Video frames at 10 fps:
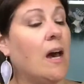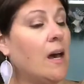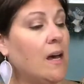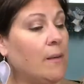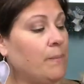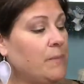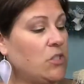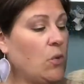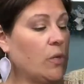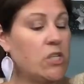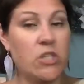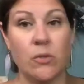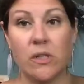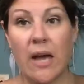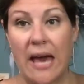Um, so we're going to do
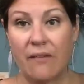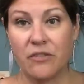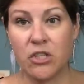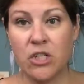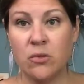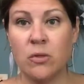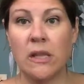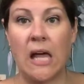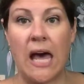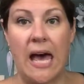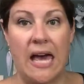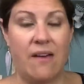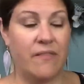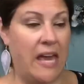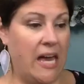a little afternoon
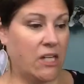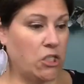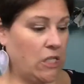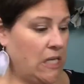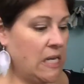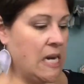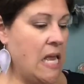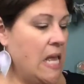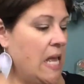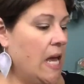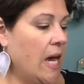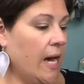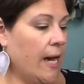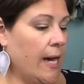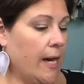live action.
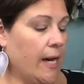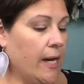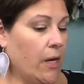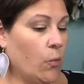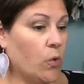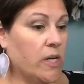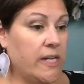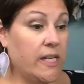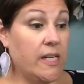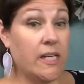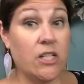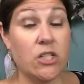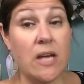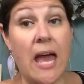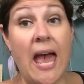Uh, we're going to
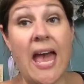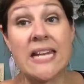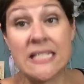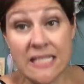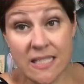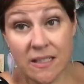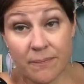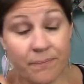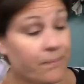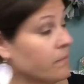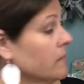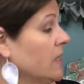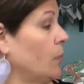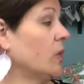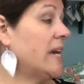end,
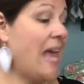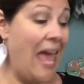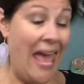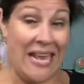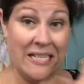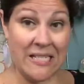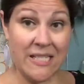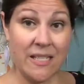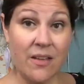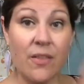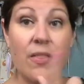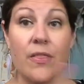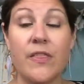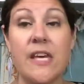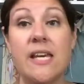we're going to end
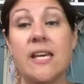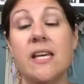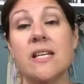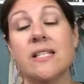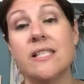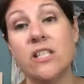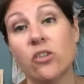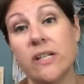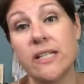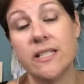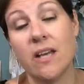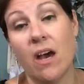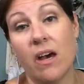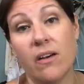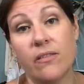the series
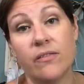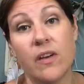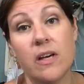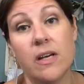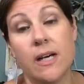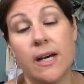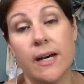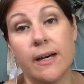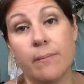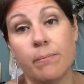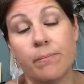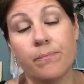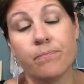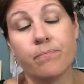of, um,